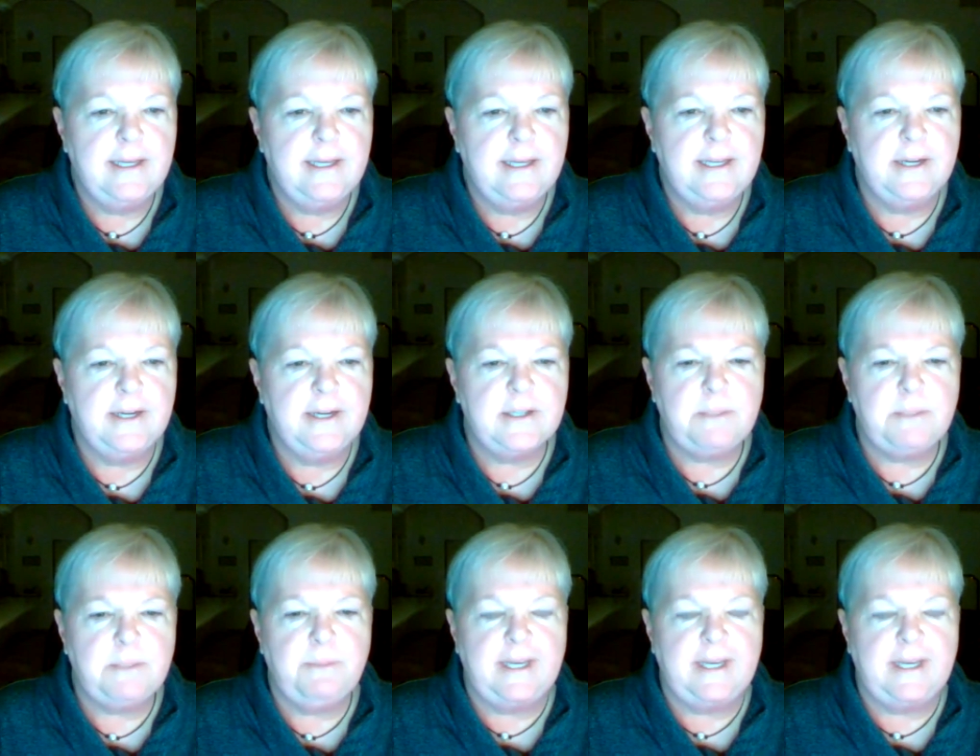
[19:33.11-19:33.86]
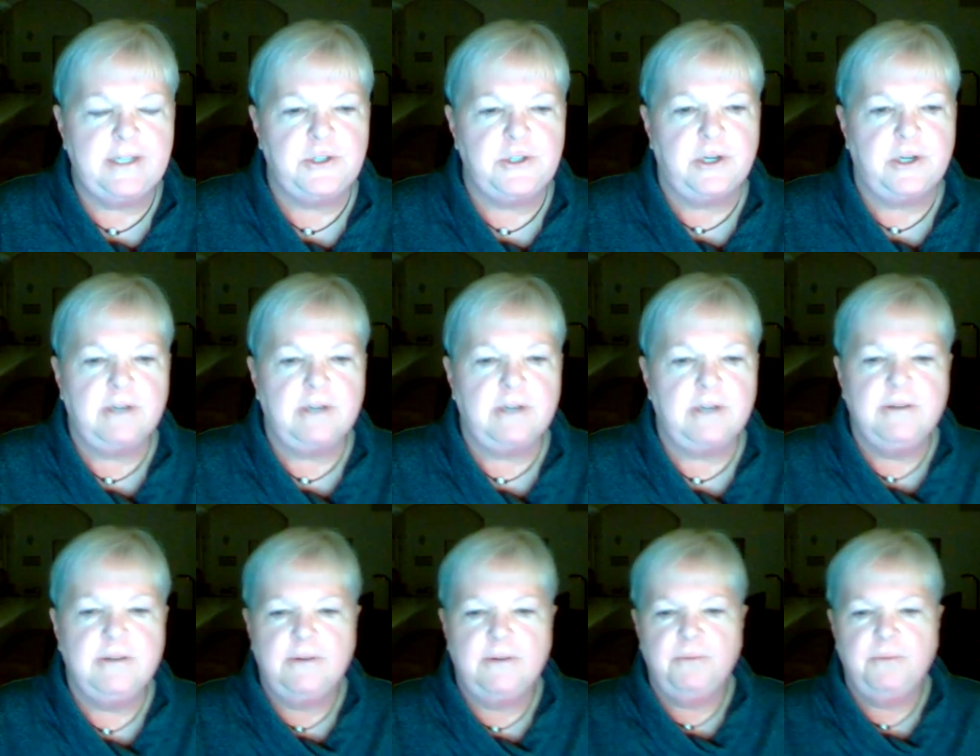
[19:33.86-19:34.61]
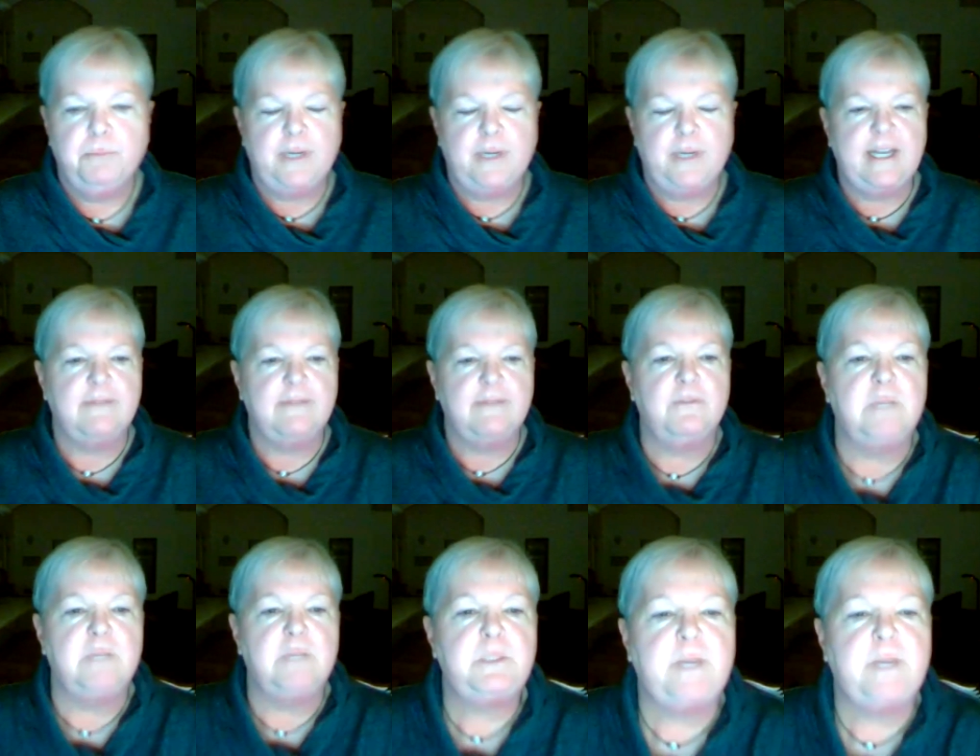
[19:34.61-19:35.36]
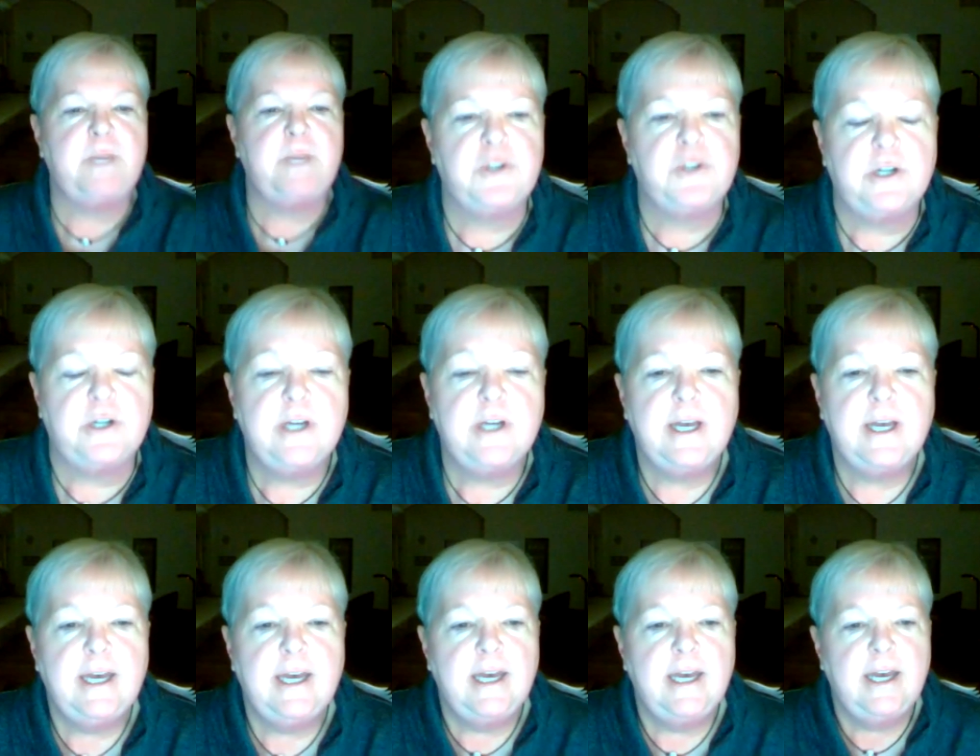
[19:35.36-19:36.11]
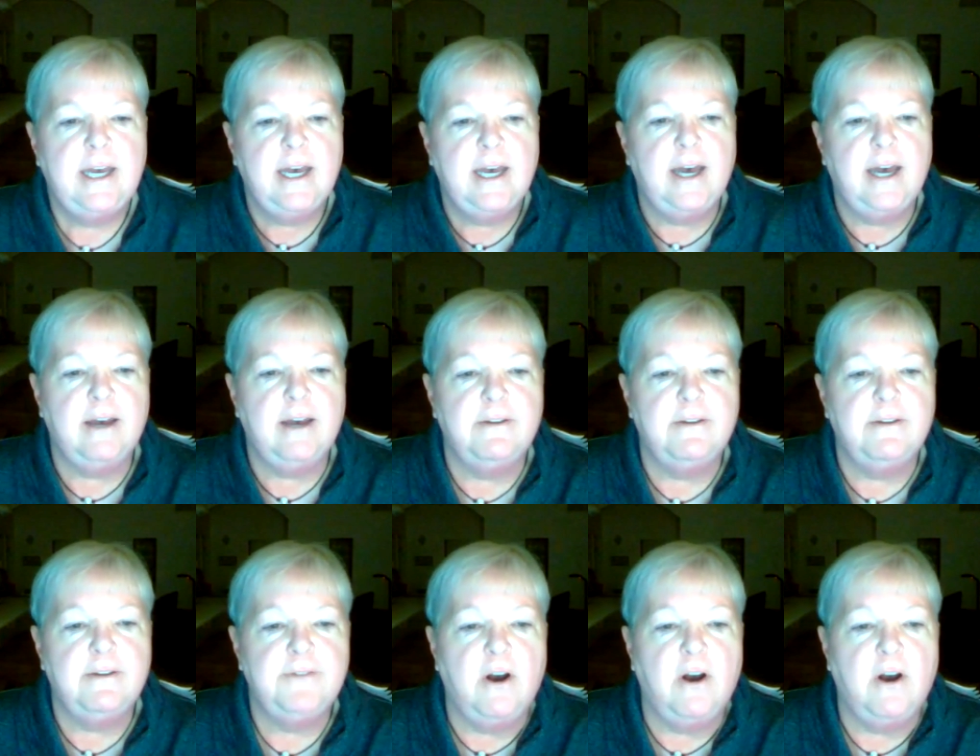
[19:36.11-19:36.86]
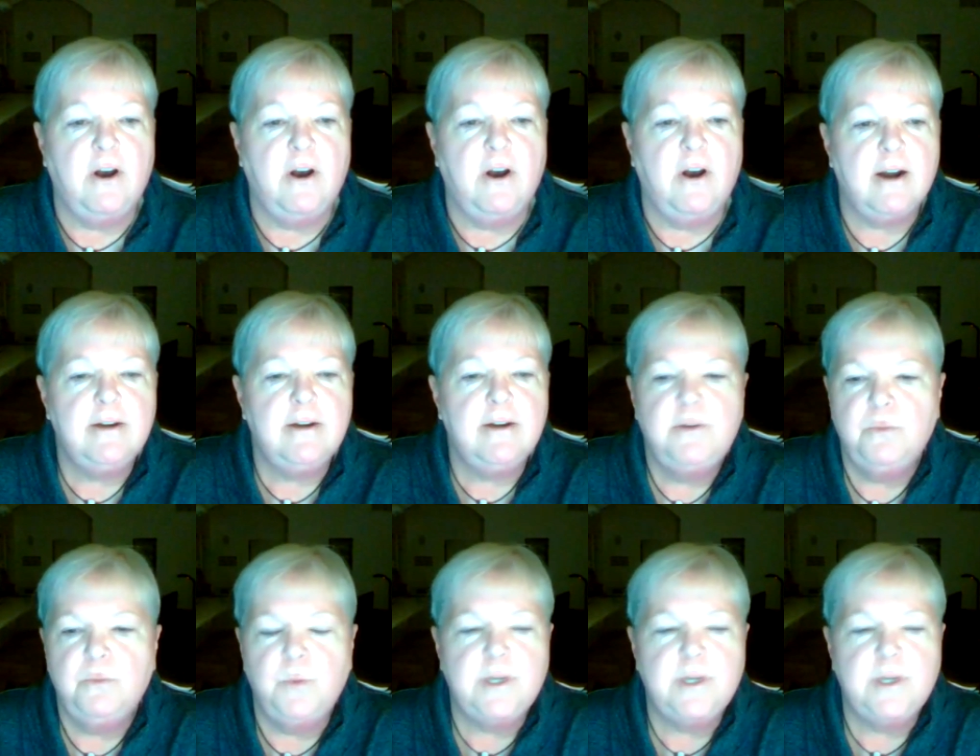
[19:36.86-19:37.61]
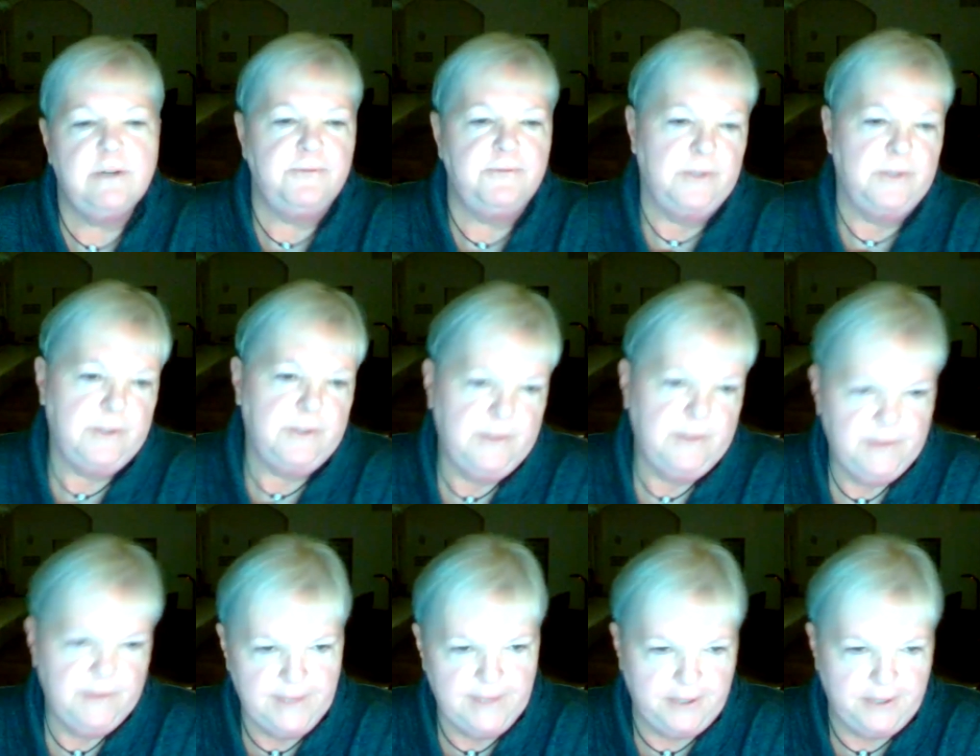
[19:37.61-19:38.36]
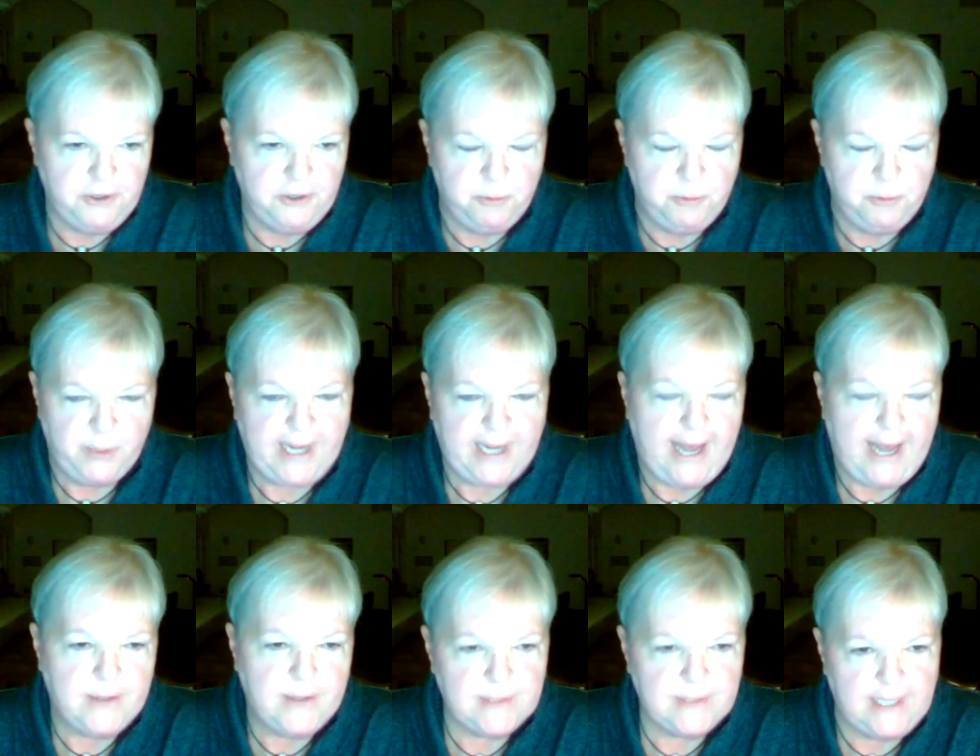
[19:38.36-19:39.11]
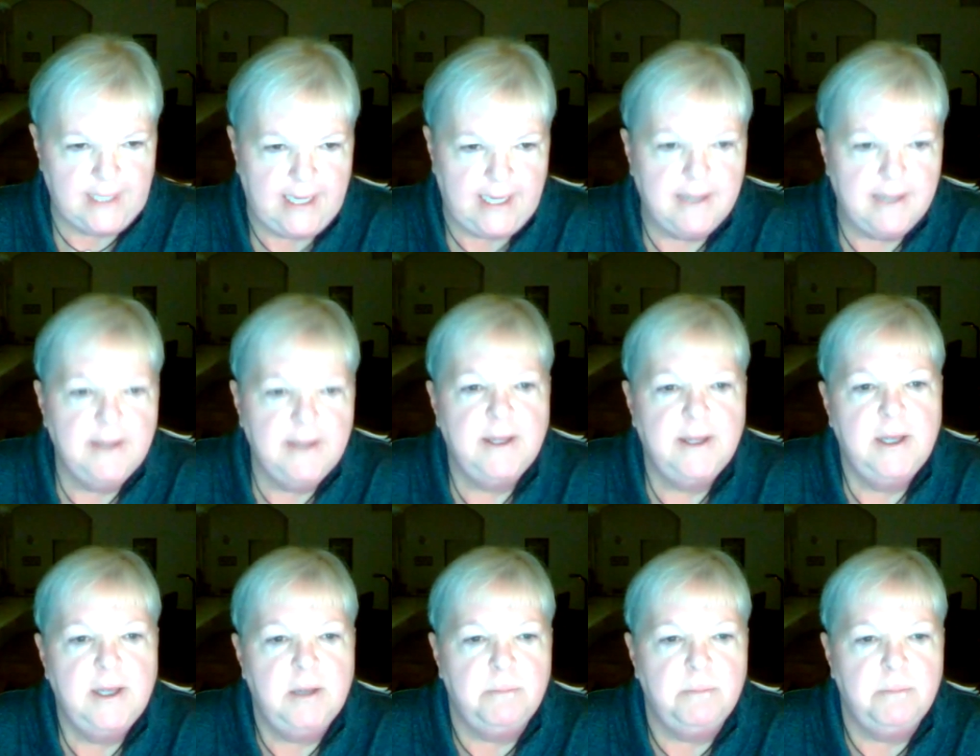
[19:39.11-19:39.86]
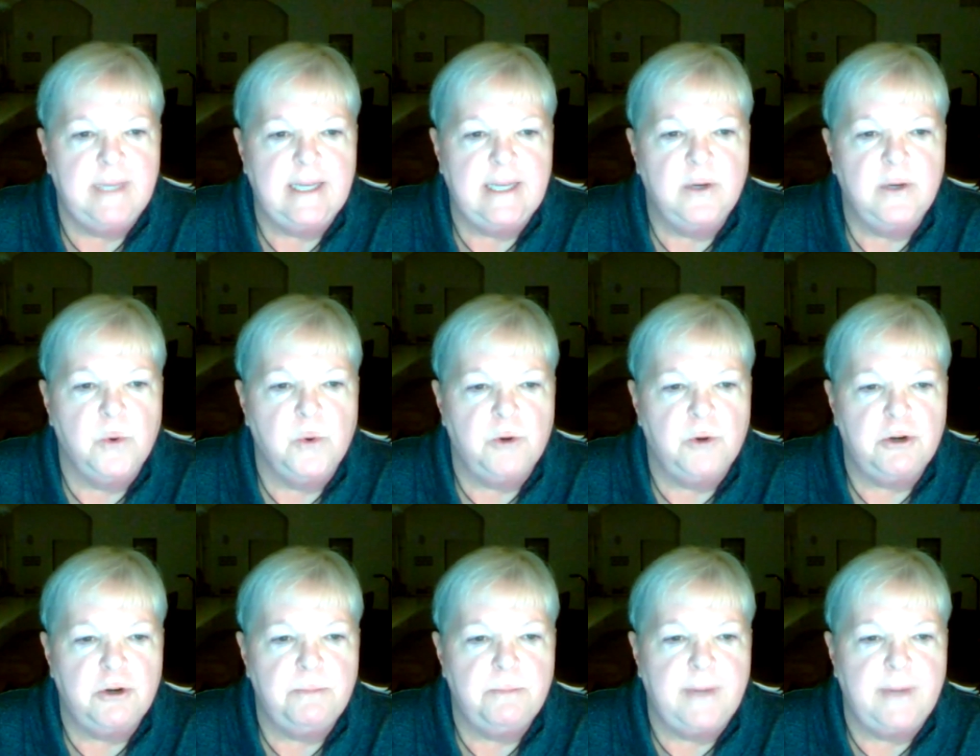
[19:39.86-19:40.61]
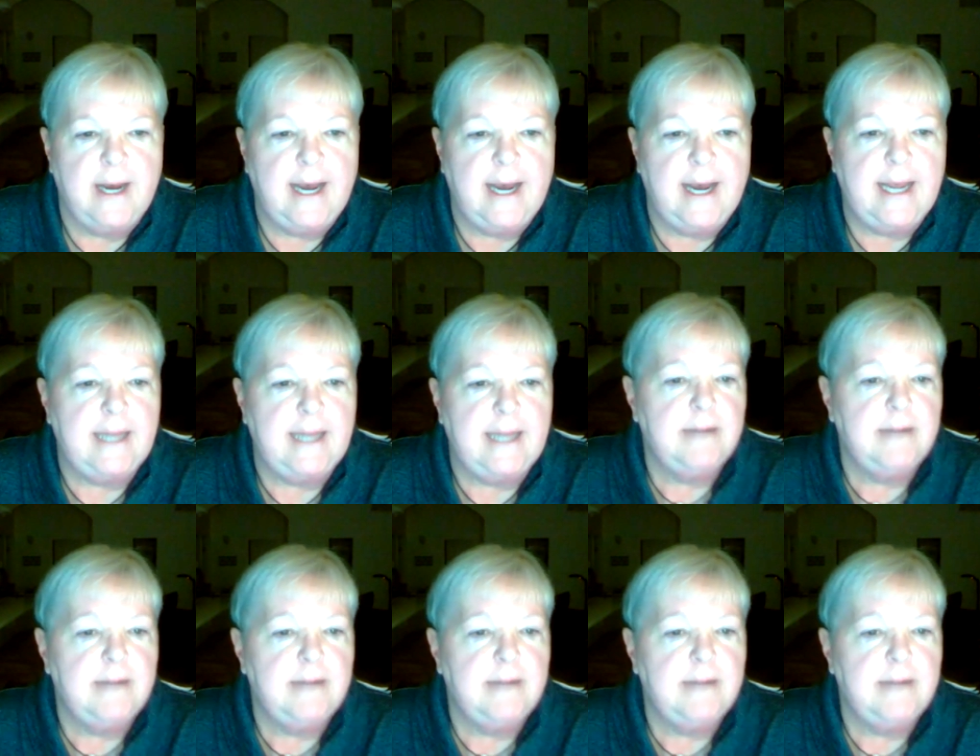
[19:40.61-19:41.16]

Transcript: here's a picture, pretty infamous picture of our wonderful Senator Murkowski being cornered by